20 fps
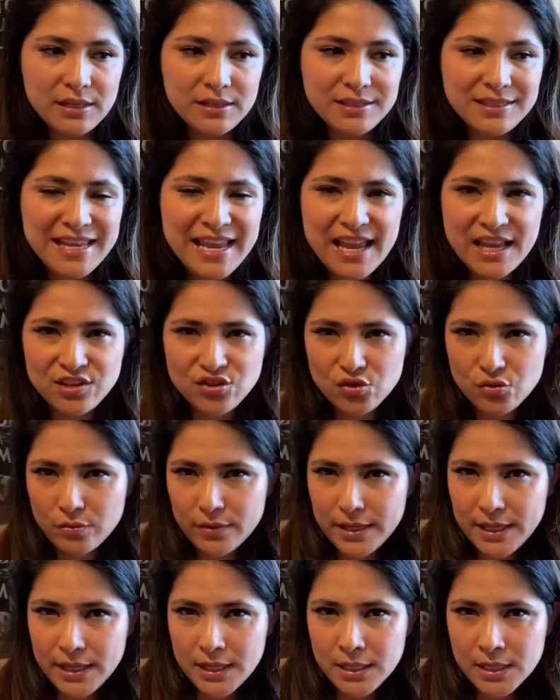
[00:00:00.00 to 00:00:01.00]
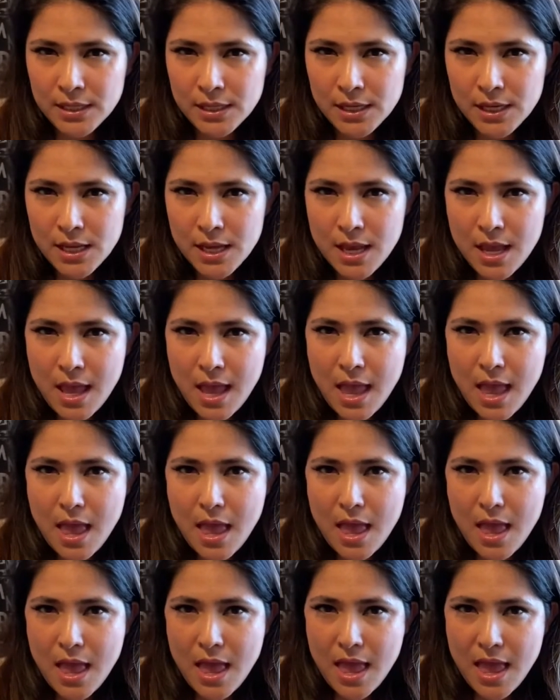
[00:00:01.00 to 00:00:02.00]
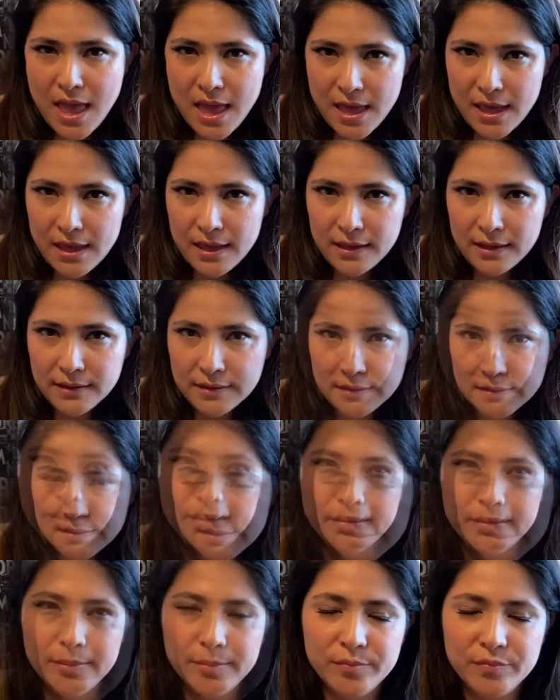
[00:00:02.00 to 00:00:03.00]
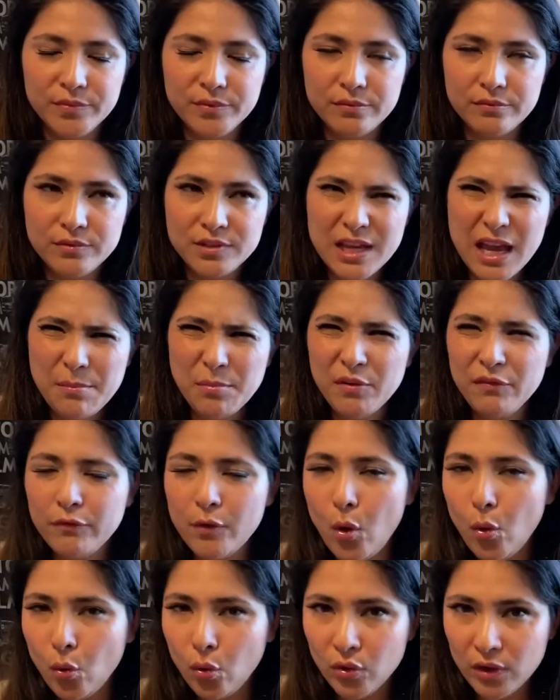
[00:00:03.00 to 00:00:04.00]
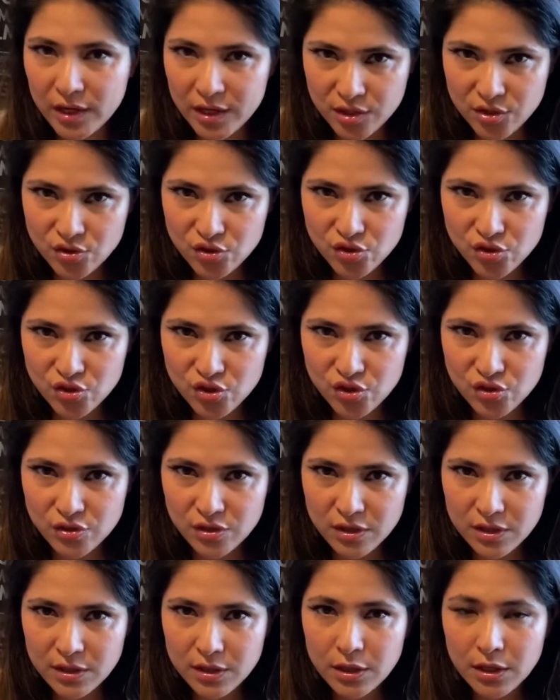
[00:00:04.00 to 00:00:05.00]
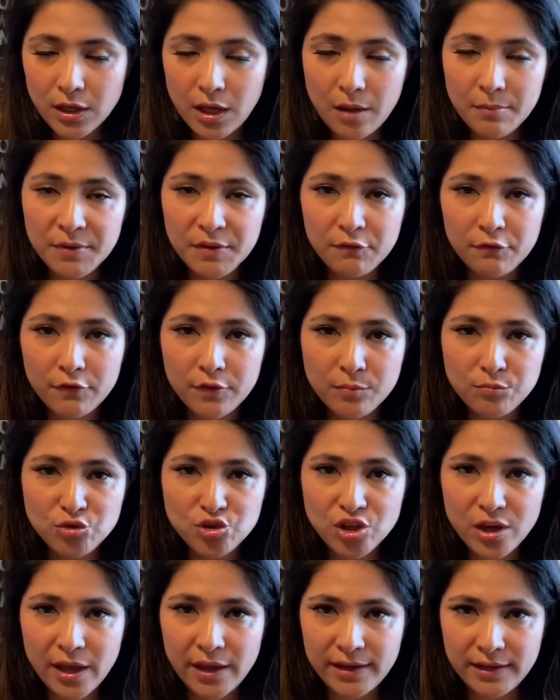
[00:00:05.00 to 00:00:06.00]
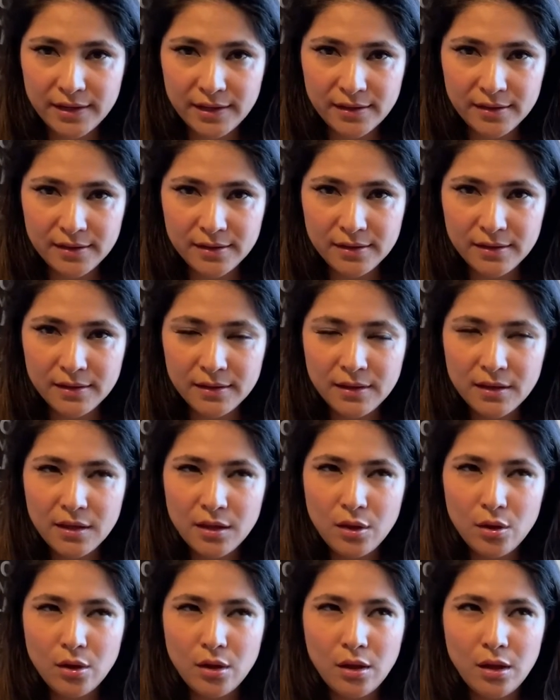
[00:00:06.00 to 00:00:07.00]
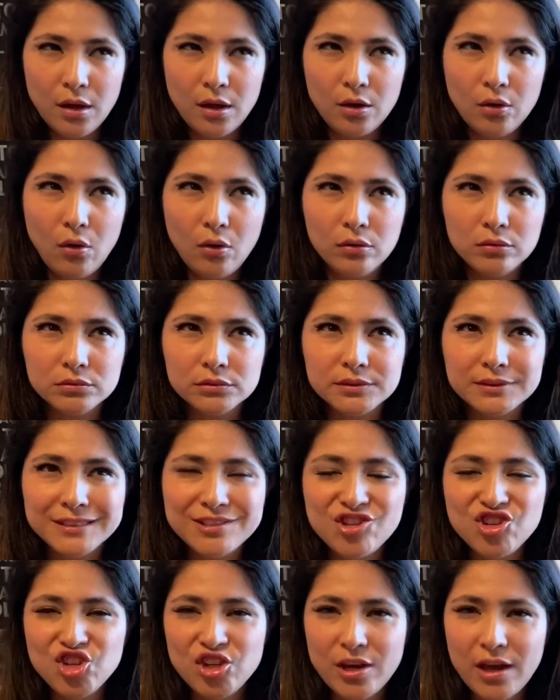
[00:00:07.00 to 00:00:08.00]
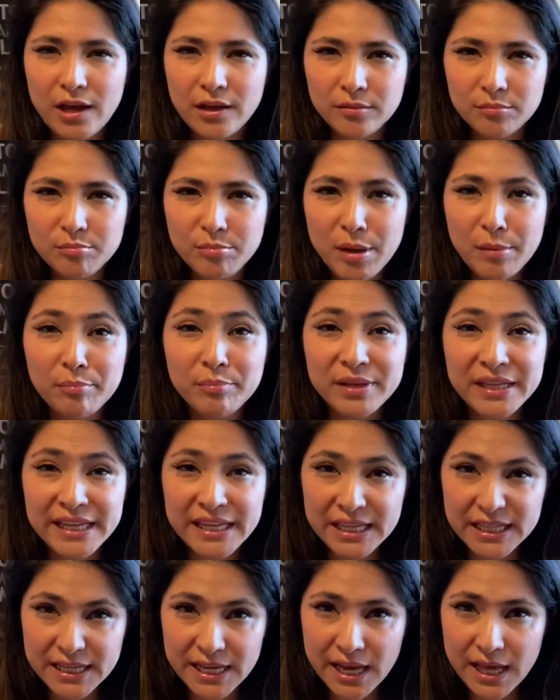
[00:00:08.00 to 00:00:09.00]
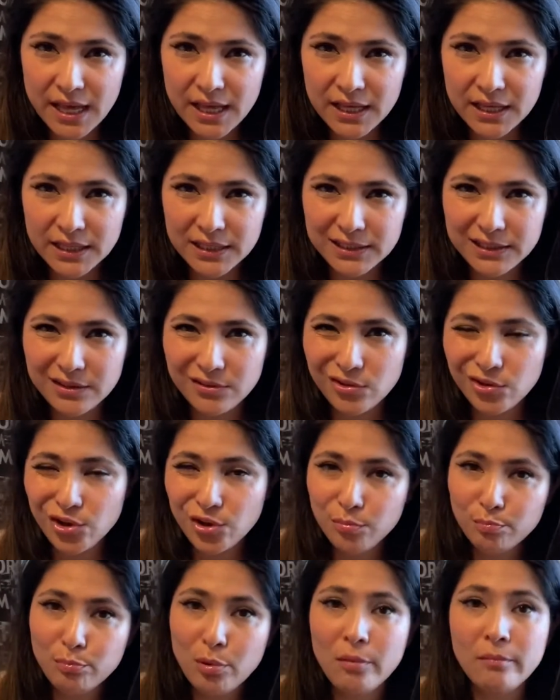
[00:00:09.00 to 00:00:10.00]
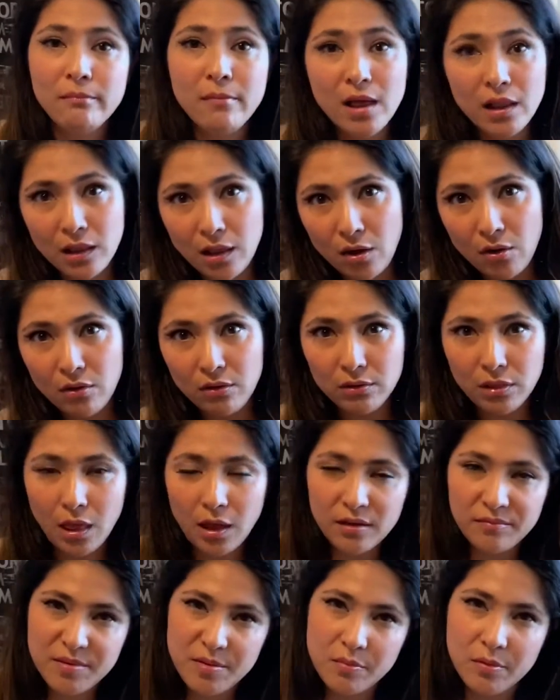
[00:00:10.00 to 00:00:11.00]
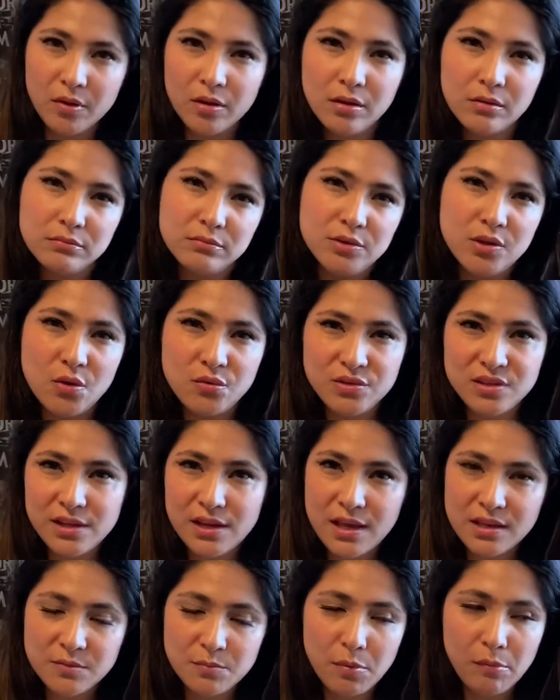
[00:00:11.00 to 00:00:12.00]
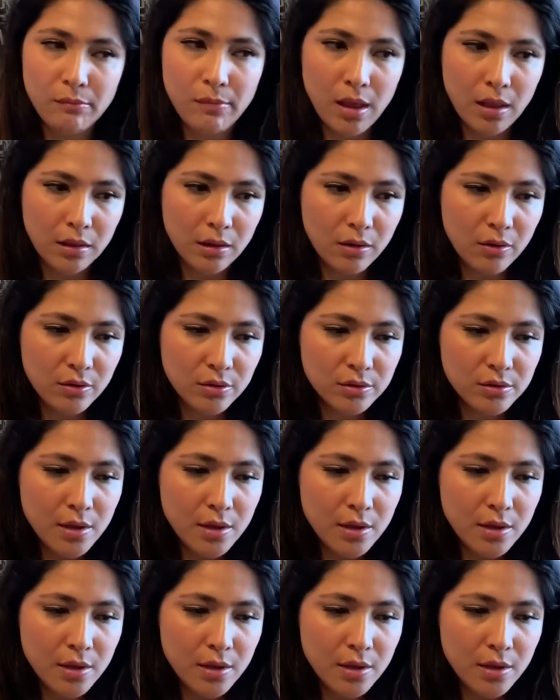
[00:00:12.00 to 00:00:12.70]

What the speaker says: tangerine and type of orange coming from China called Chang Papida or pomelo. A lot of people knows it as pomelo.